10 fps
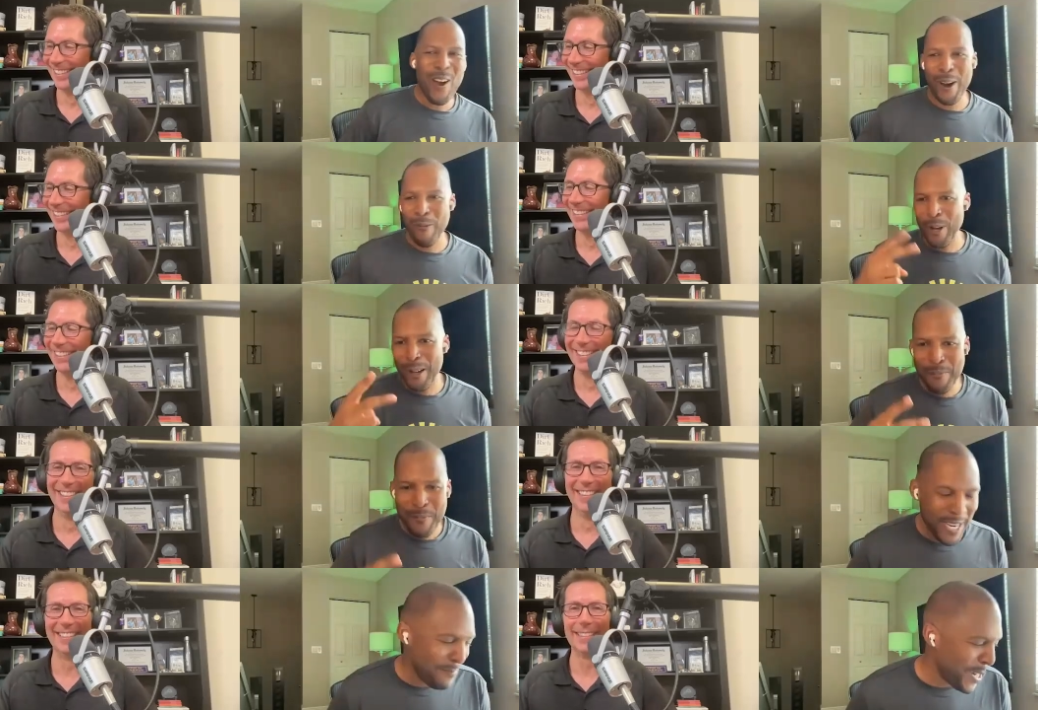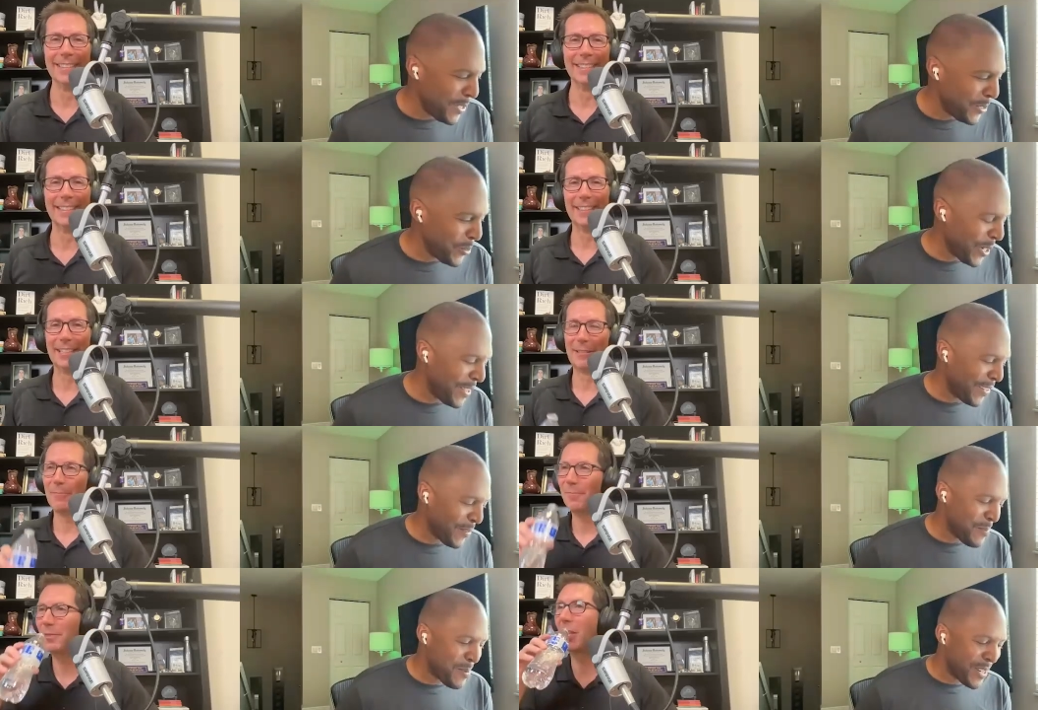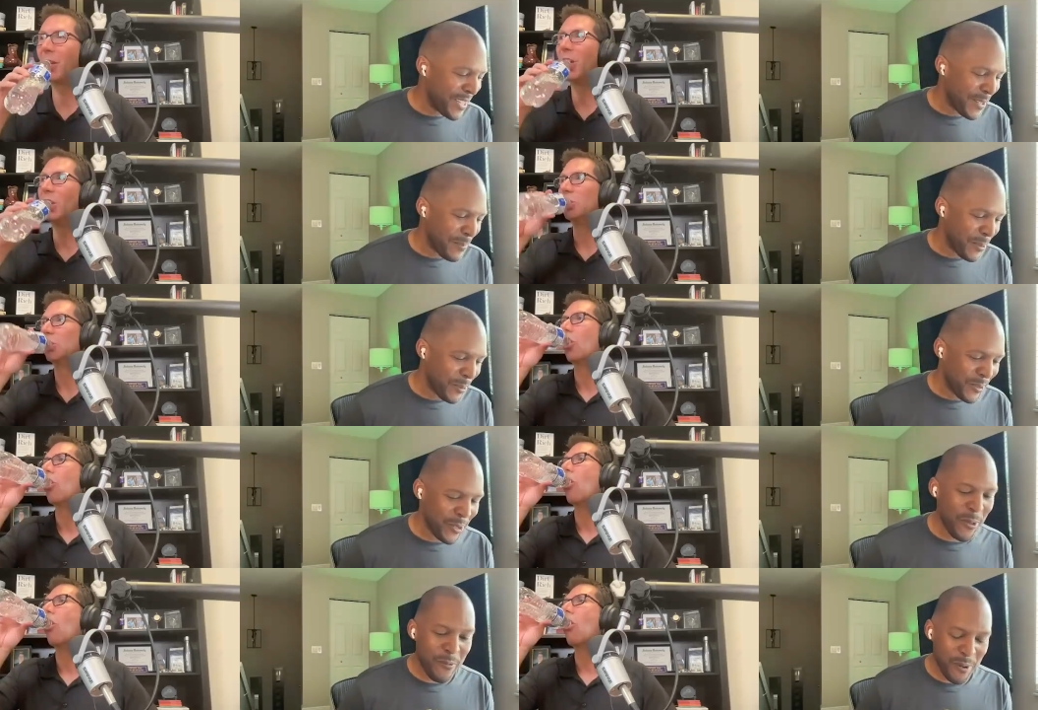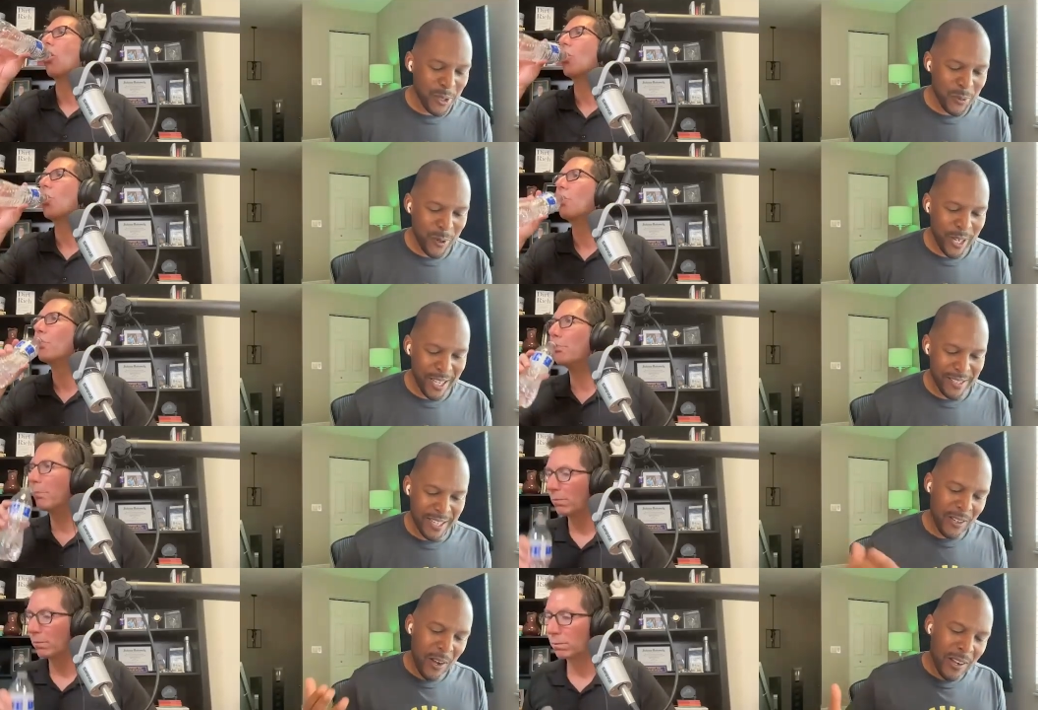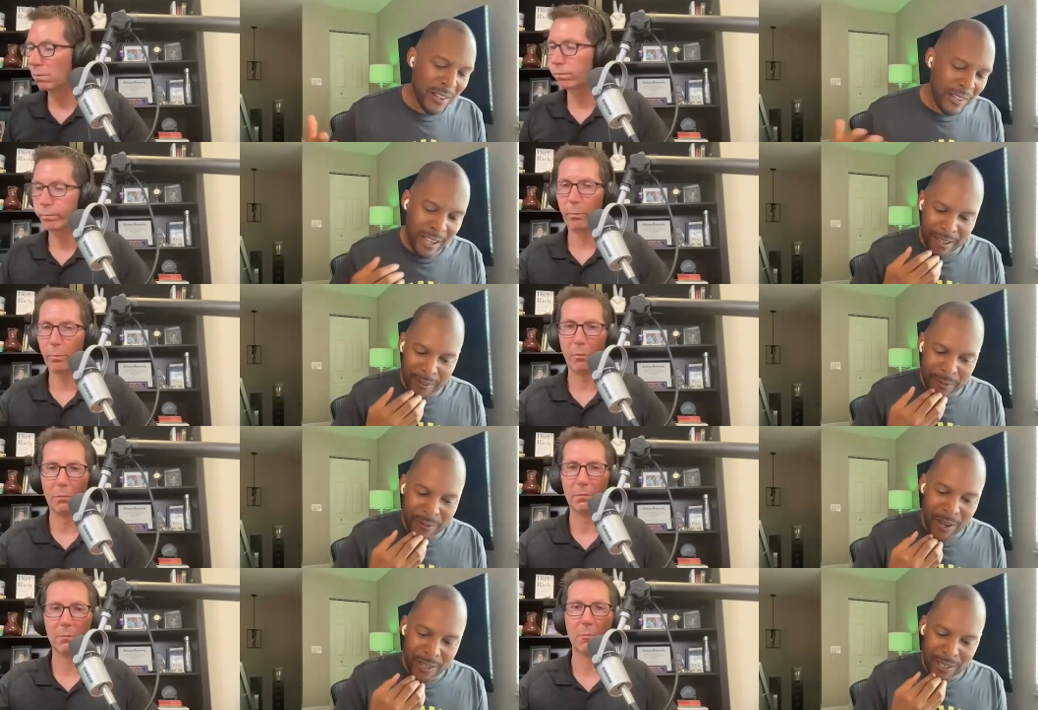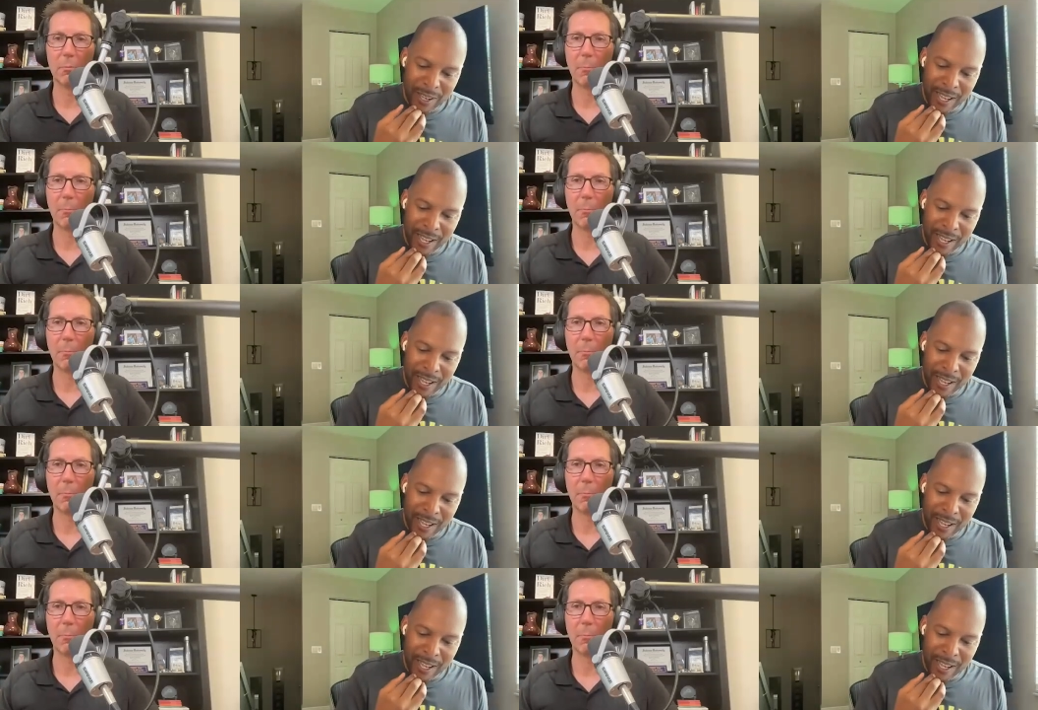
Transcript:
Speaker 1: All right. Well, my my two, I think, are pretty simple. So the first one is, I talk a lot, and we've talked a